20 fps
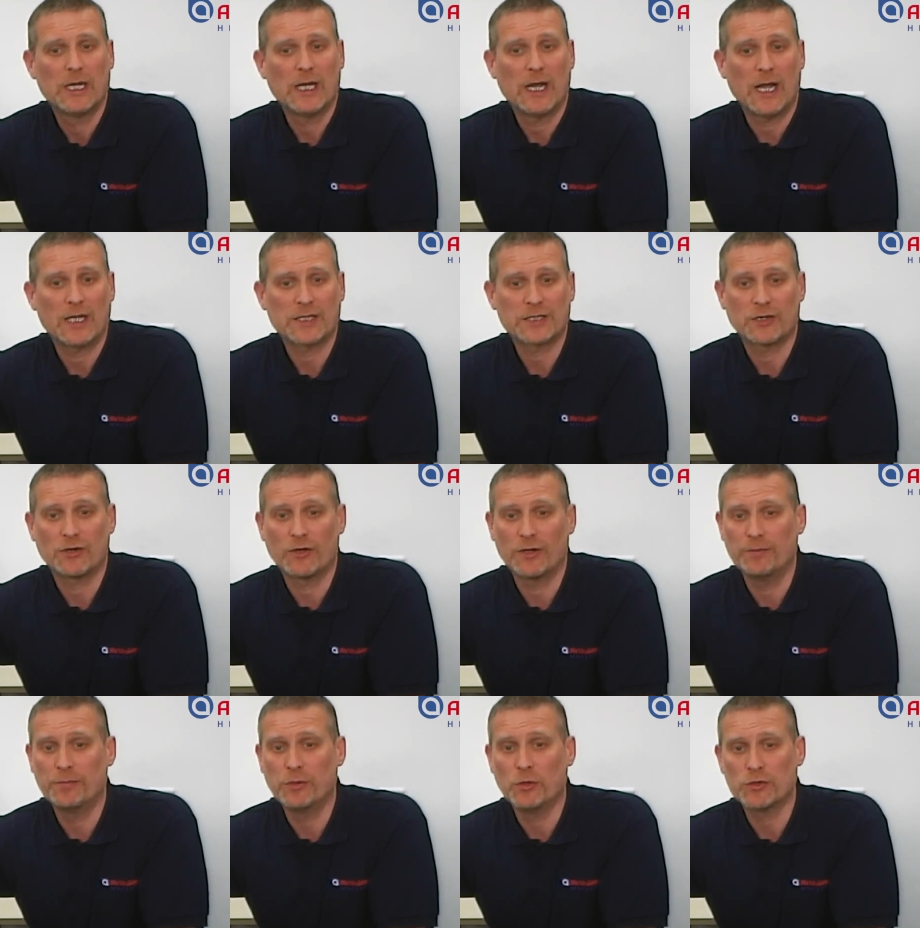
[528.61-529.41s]
as there are
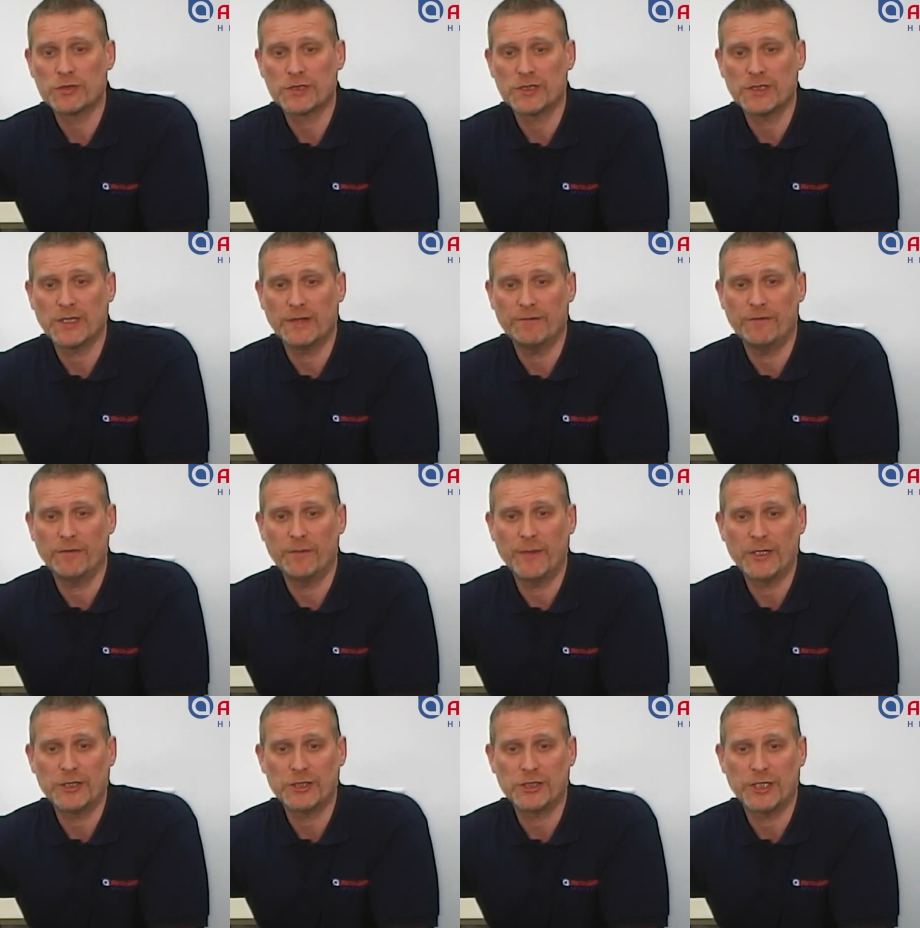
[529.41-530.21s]
important
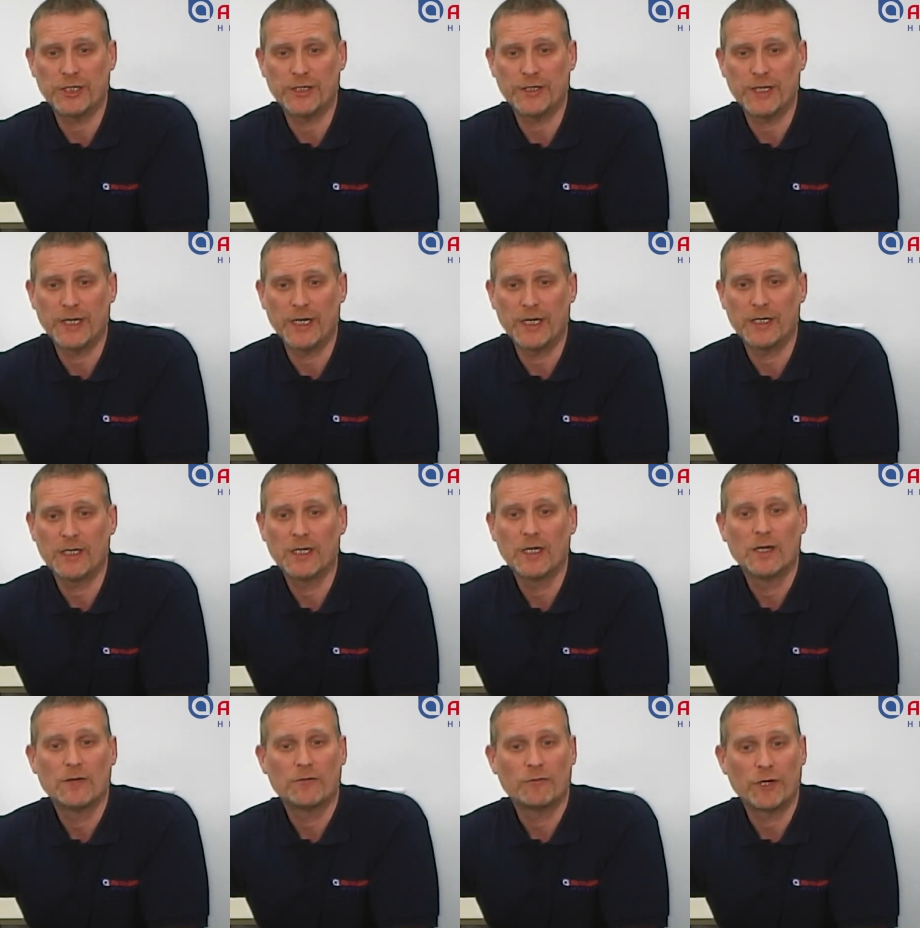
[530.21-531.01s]
information in there
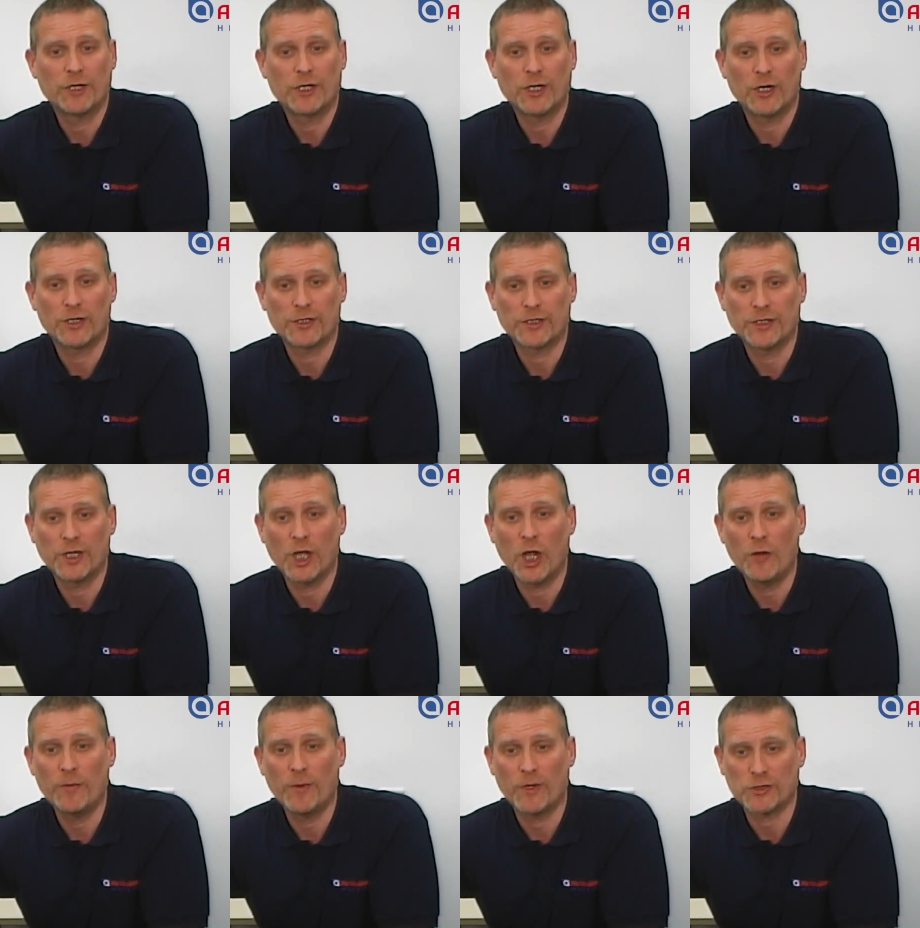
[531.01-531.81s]
regarding the
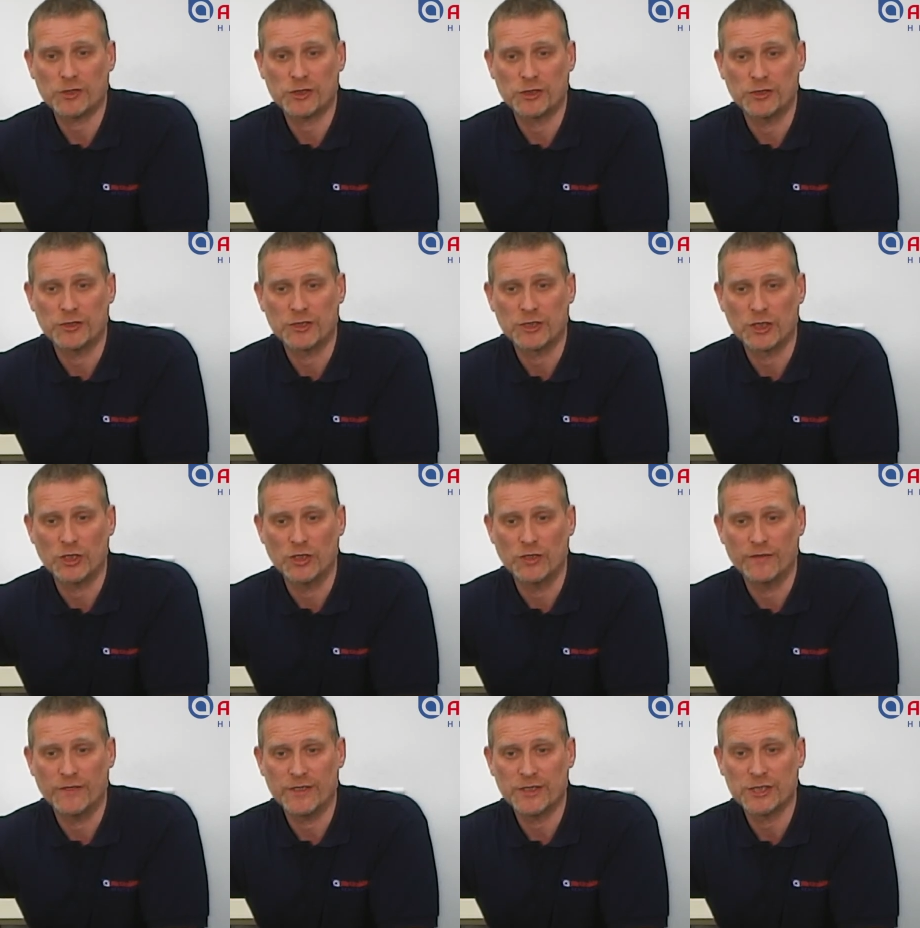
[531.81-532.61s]
home oxygen
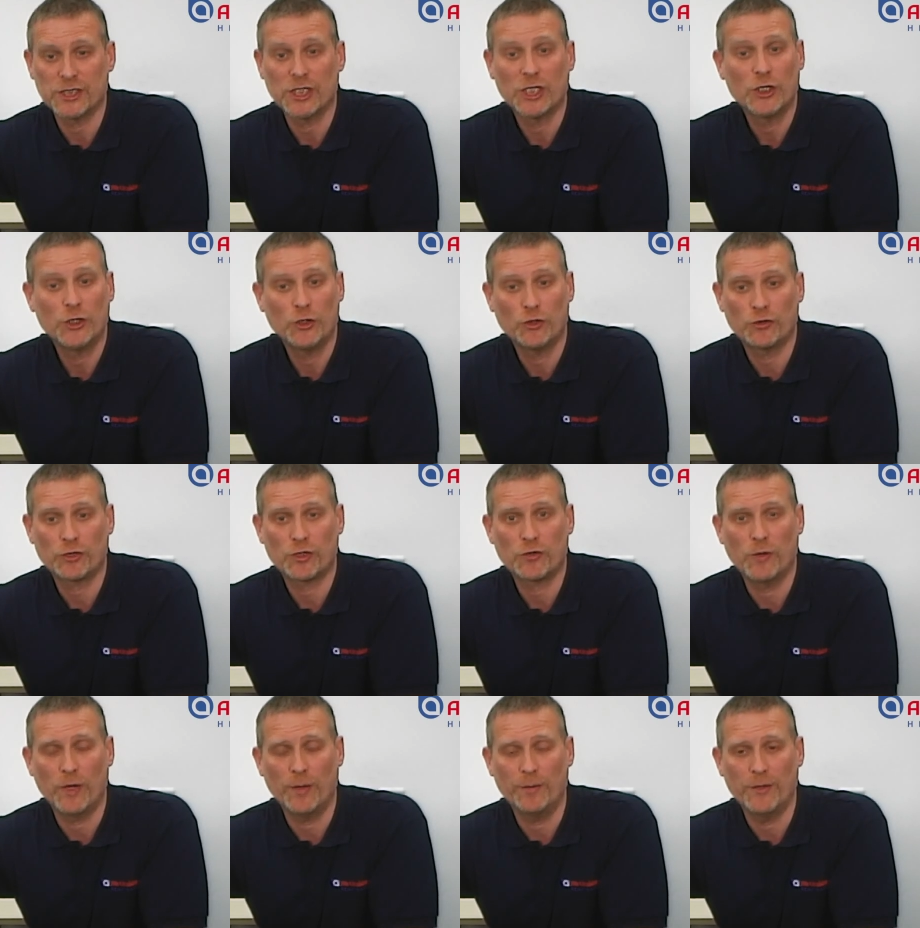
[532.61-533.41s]
service, your
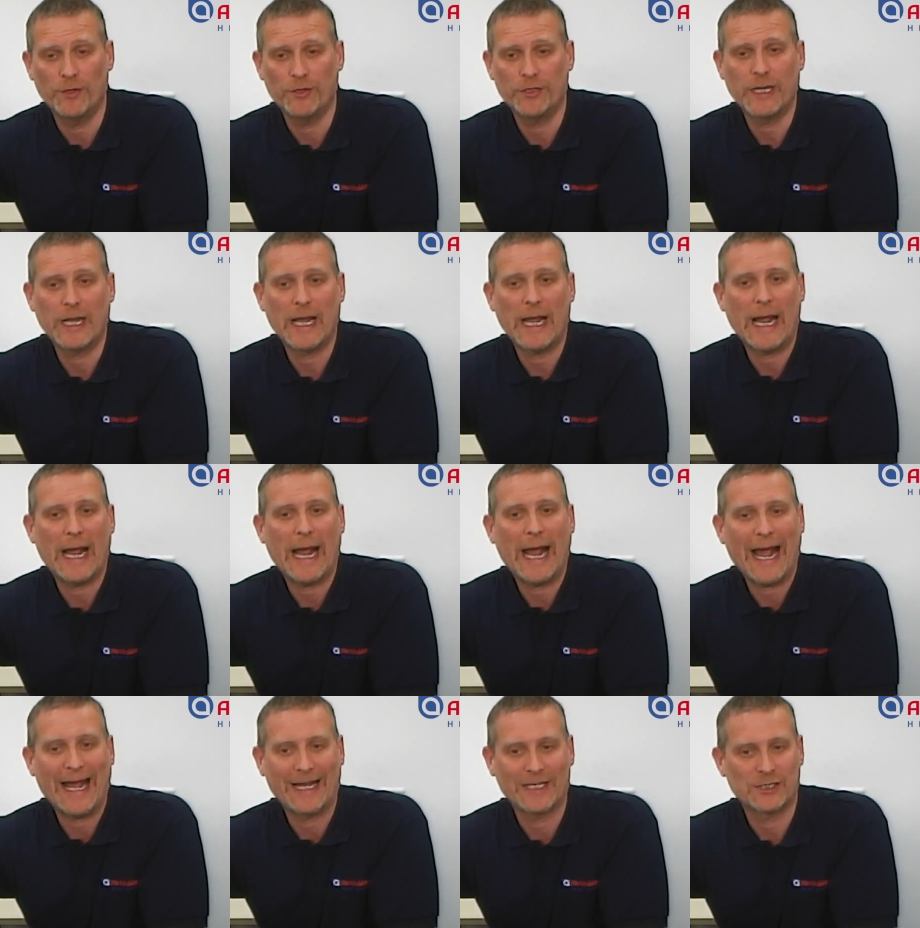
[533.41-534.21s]
equipment
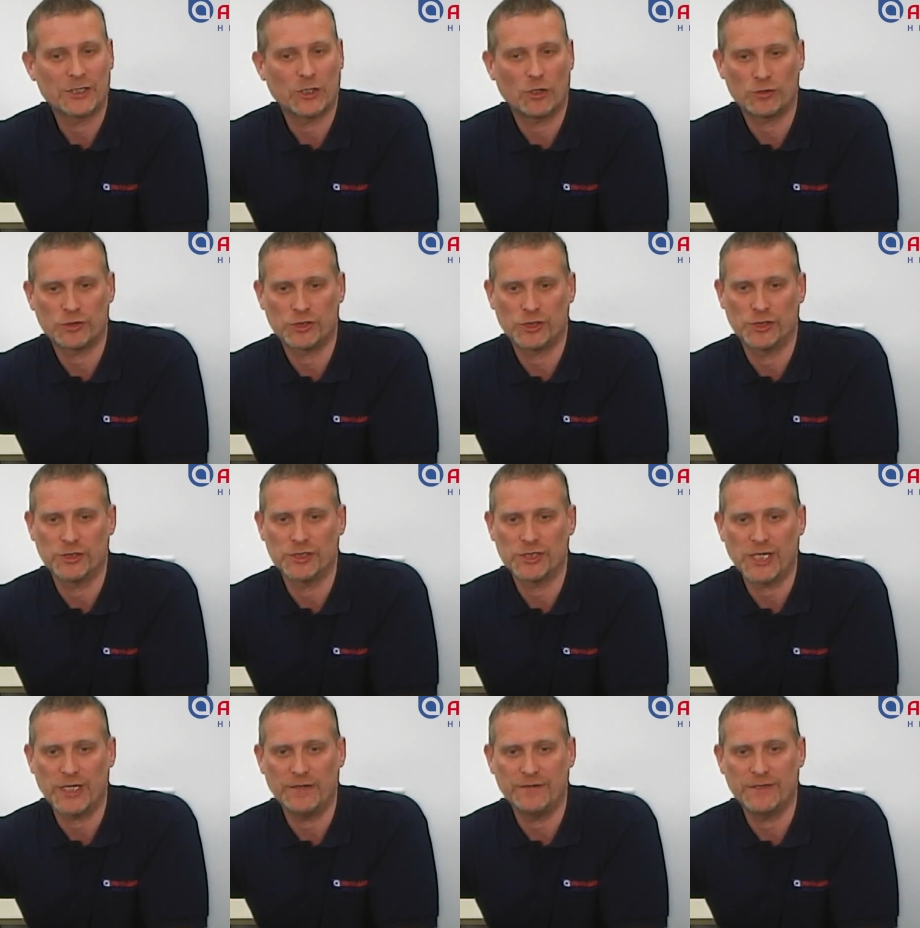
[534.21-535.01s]
and oxygen
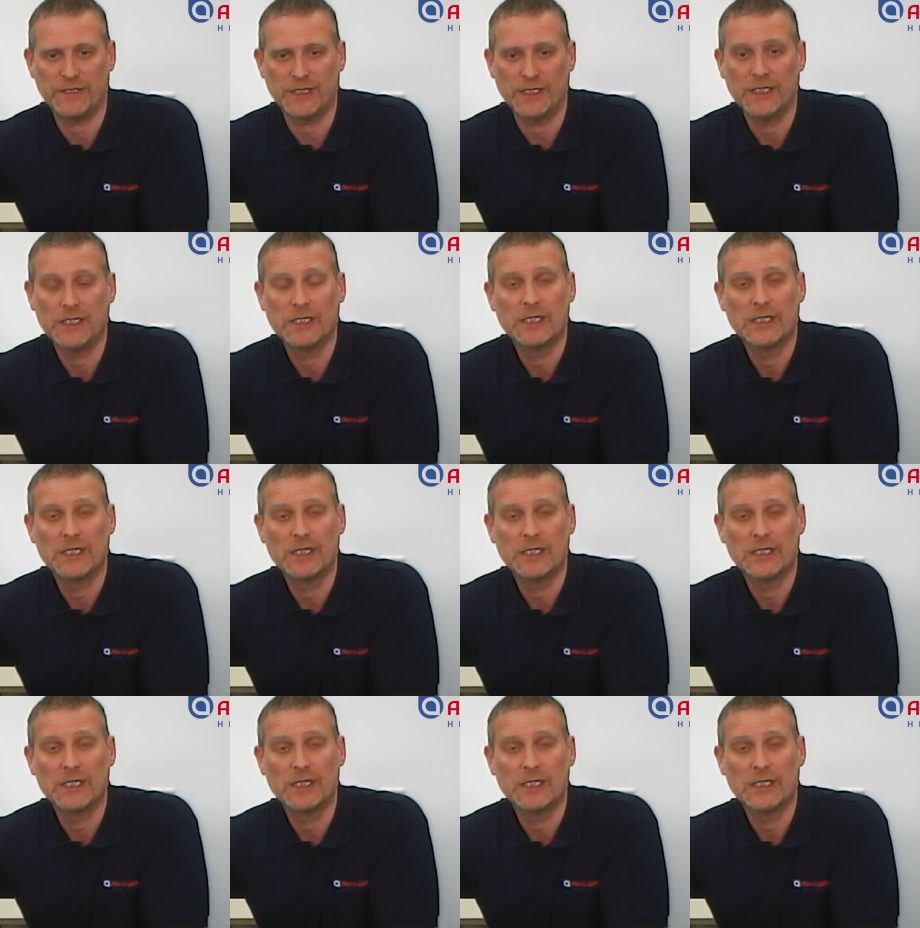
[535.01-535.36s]
safety.